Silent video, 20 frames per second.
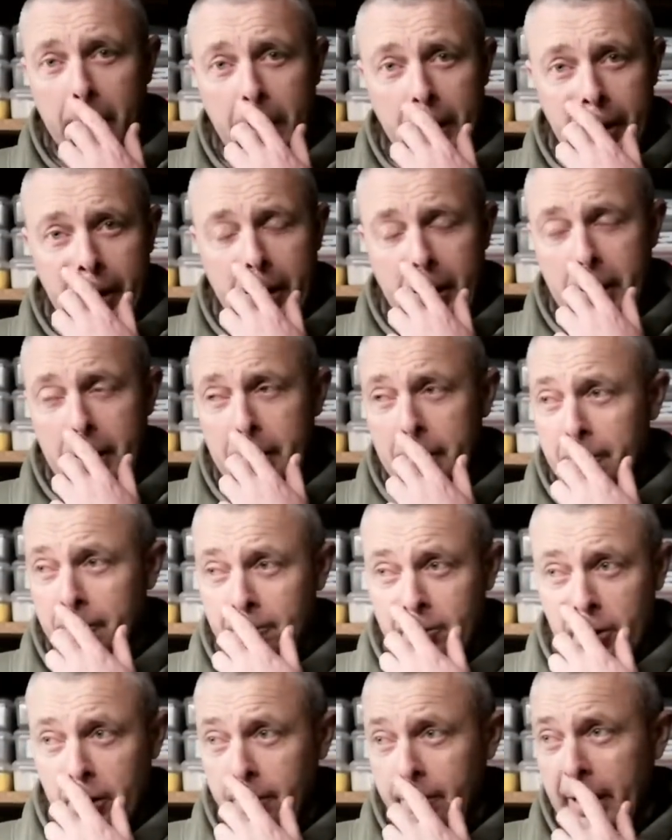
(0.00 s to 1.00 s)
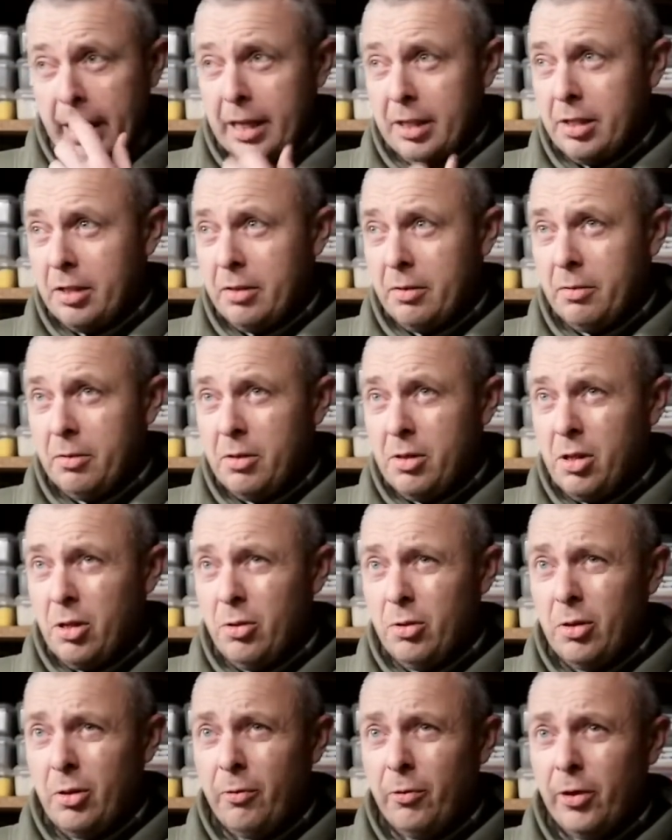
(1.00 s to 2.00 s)
And for the past
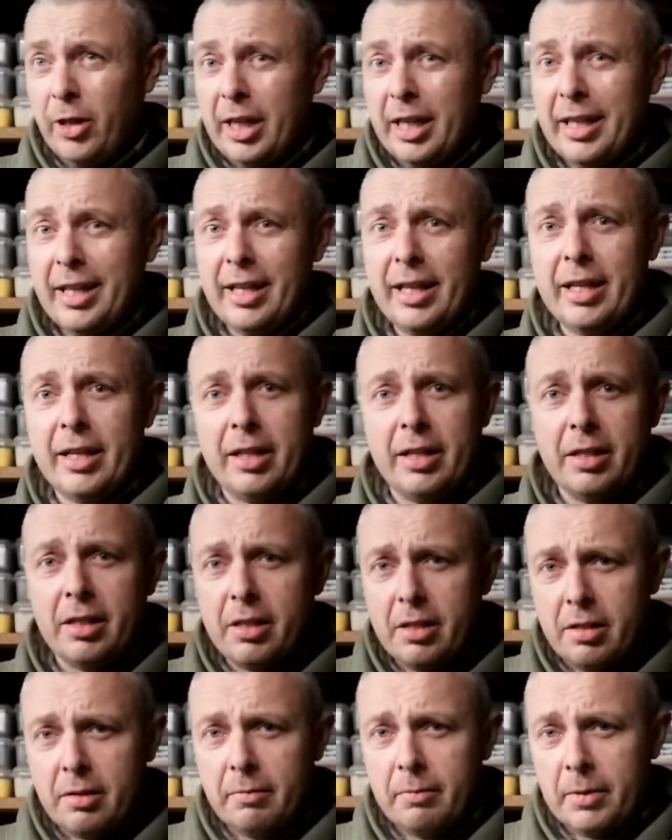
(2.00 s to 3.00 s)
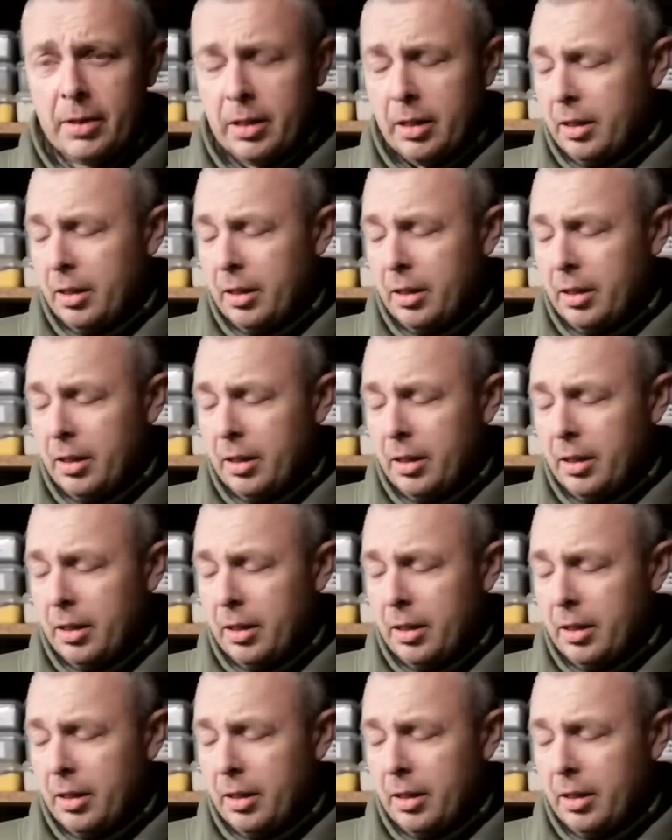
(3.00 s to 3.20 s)
2 to 3 years,